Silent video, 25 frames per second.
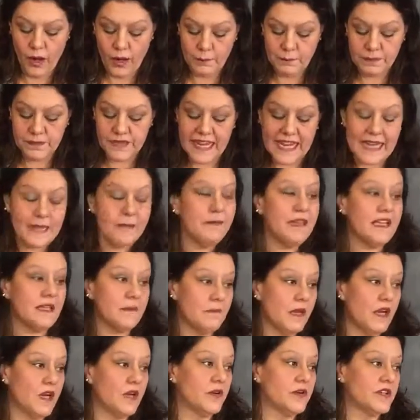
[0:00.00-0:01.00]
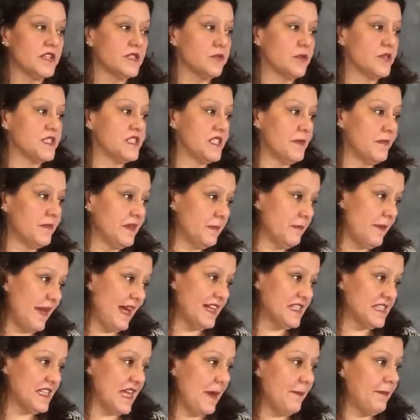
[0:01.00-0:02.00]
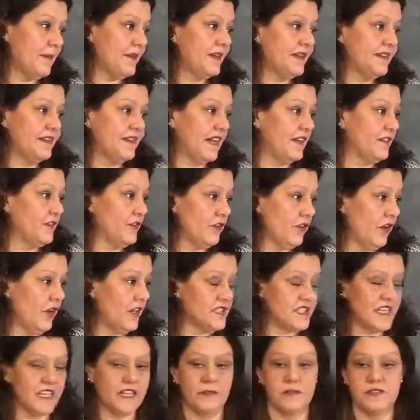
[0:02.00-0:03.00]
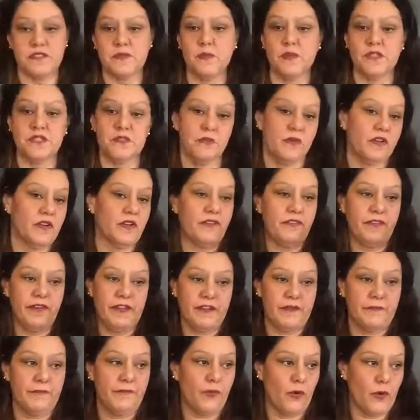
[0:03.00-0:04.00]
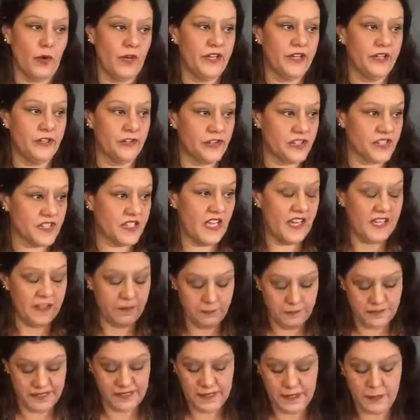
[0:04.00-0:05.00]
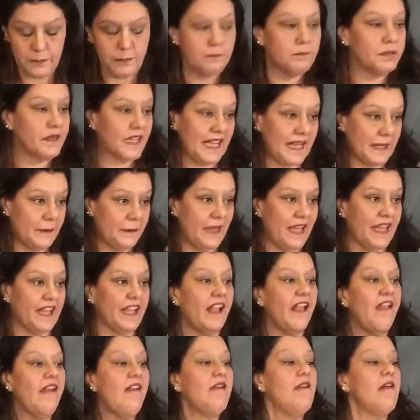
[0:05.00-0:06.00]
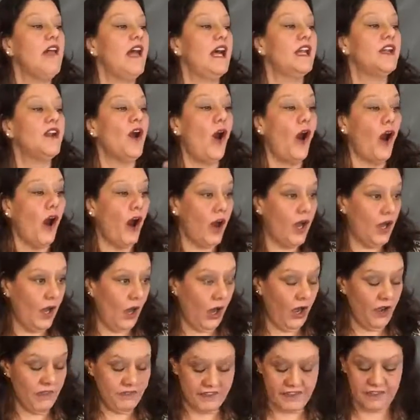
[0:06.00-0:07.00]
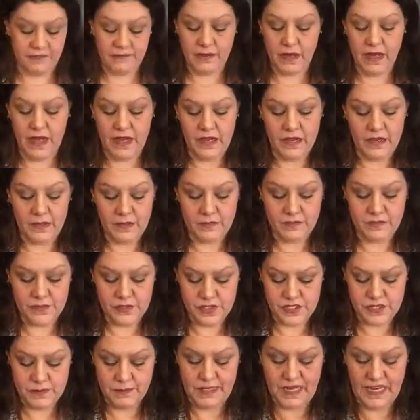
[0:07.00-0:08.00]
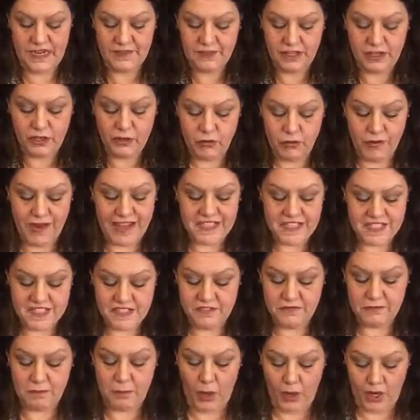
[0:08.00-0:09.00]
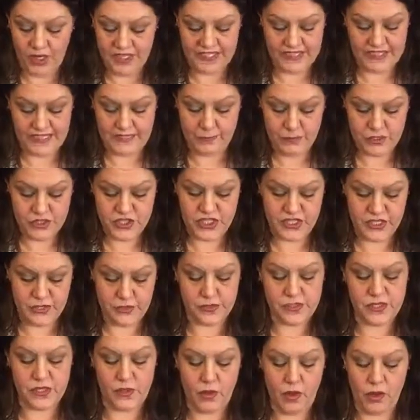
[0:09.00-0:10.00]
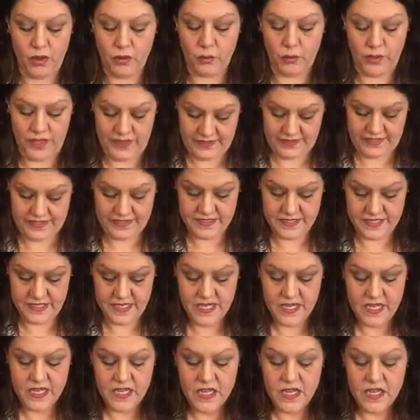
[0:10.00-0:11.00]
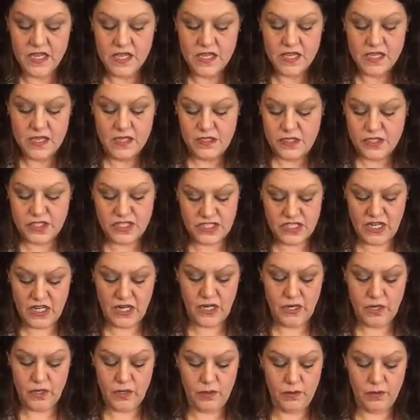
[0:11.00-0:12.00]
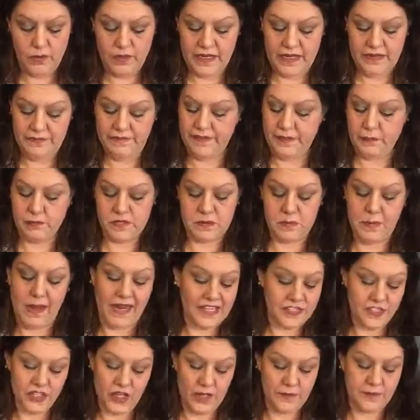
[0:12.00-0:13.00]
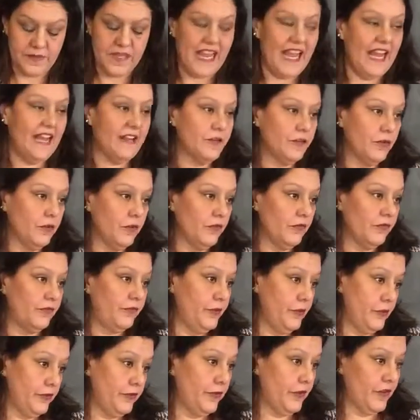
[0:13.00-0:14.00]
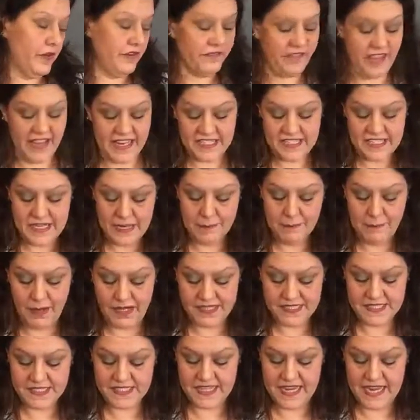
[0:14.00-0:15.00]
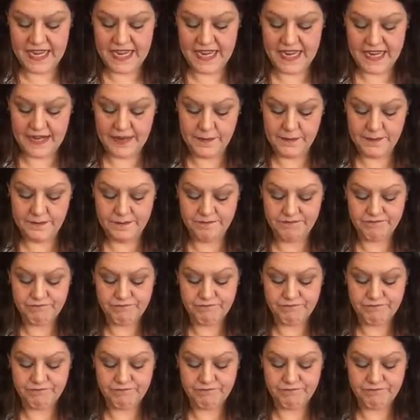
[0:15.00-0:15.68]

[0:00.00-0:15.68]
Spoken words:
blaming mode is when something bad has happened and you're not taking responsibility for it, you're just kind of blaming, and often there's some kind of aggressive body language that goes along with it. So if it was my job to handle food for an event, I might say,